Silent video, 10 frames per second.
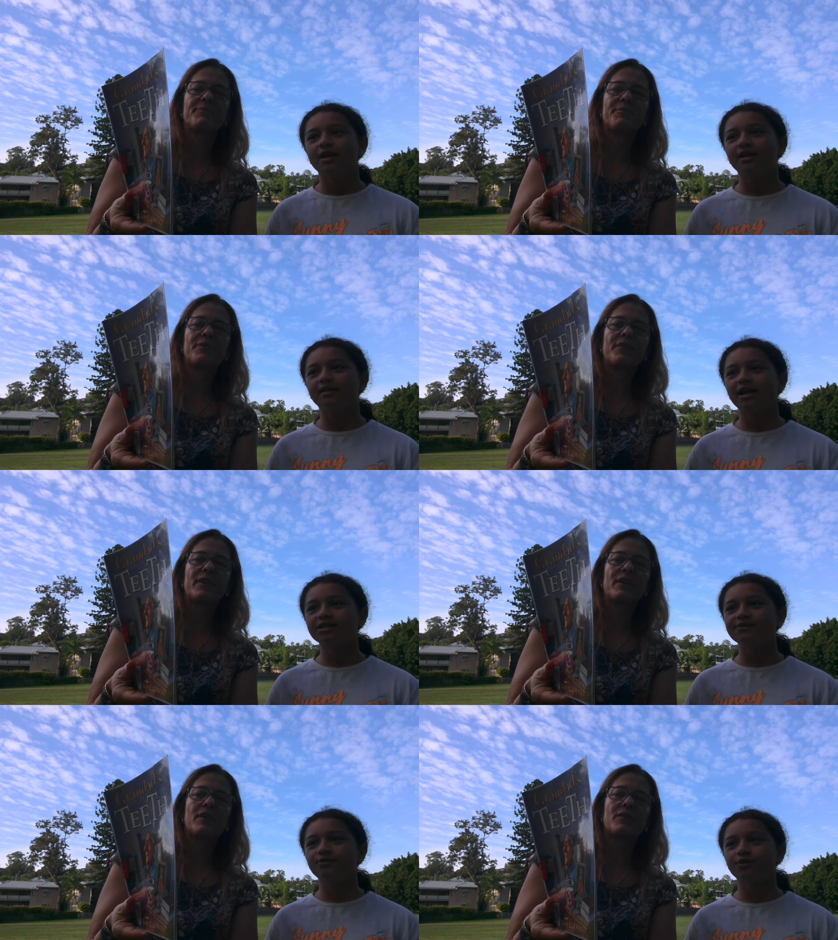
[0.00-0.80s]
Speaker 1: in a
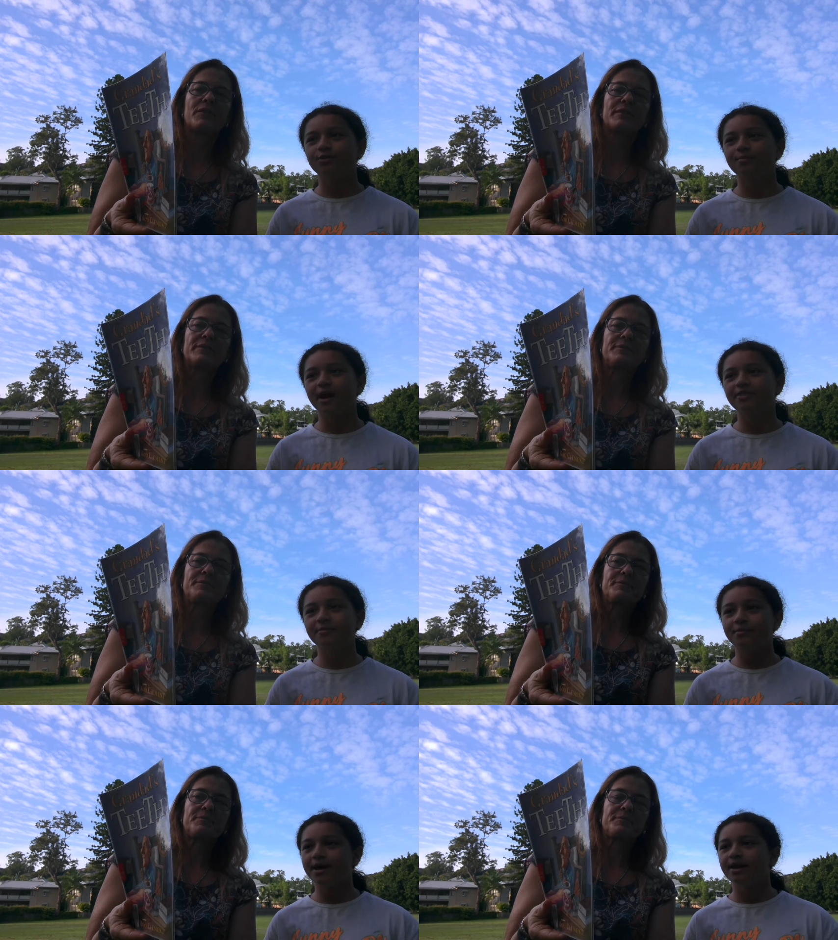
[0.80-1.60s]
glass of water by
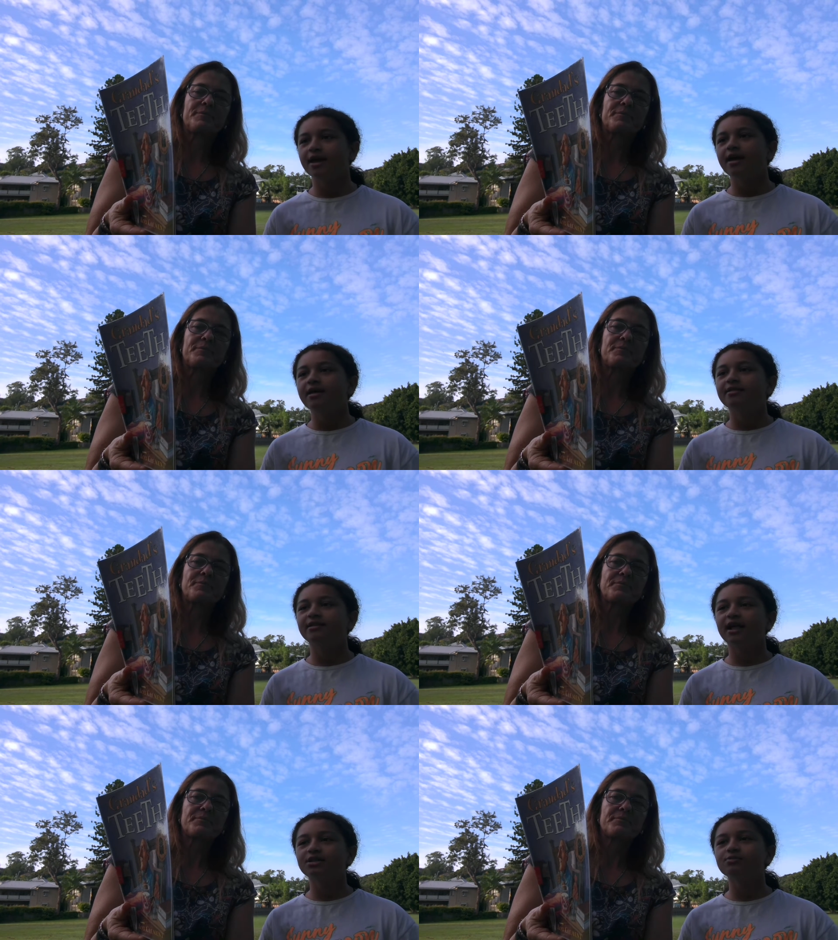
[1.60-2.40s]
the bed.
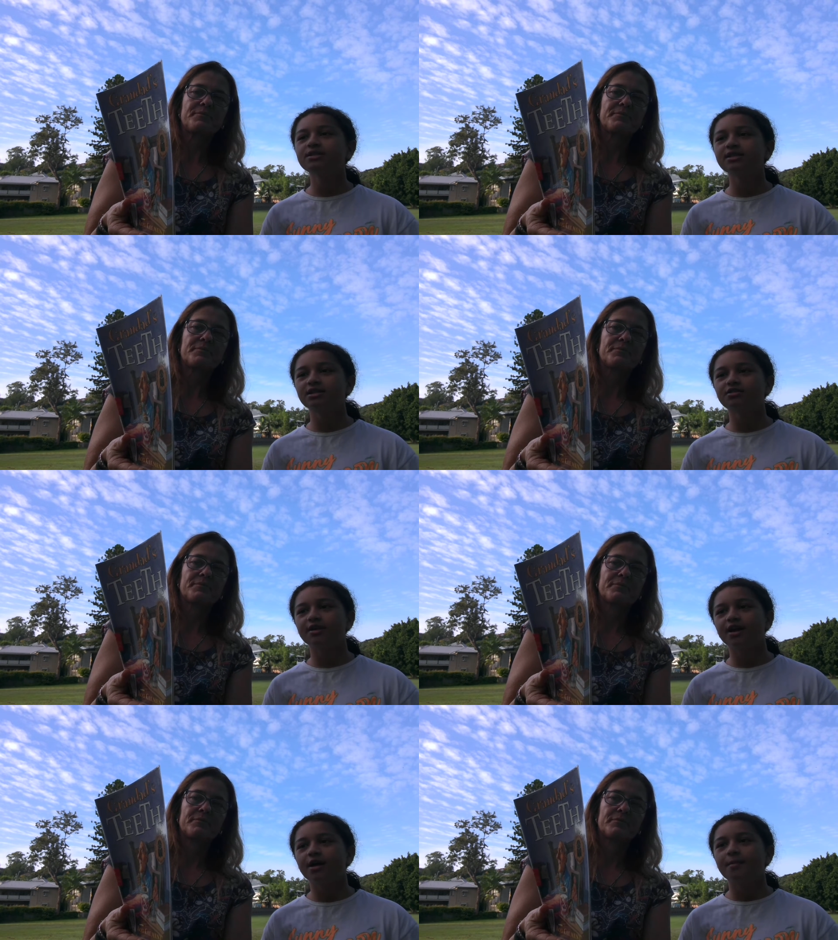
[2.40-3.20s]
The glass was still
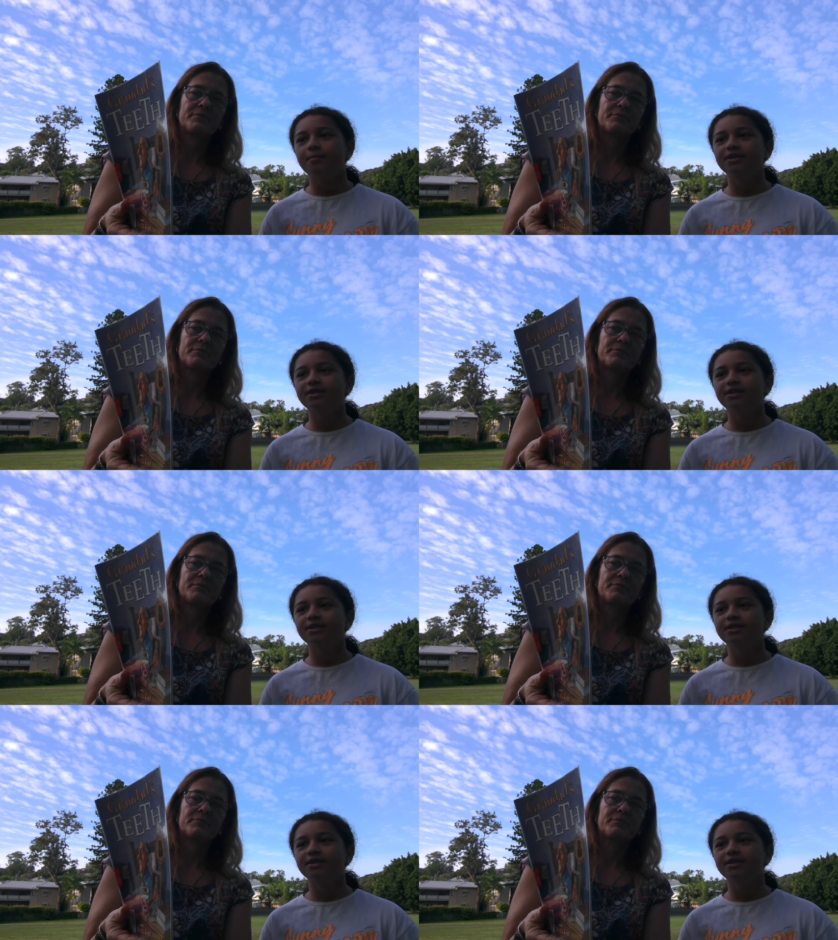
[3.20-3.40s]
there,